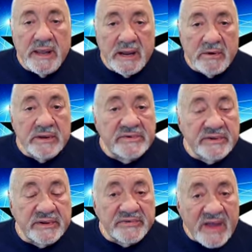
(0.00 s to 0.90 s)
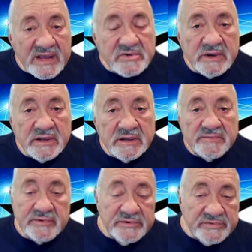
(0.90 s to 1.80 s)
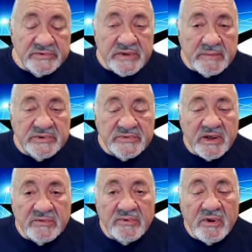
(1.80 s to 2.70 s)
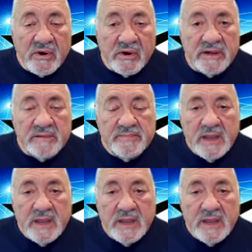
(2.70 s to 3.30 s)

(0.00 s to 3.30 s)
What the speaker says: areas that are saturated, for instance, I'm in South Florida,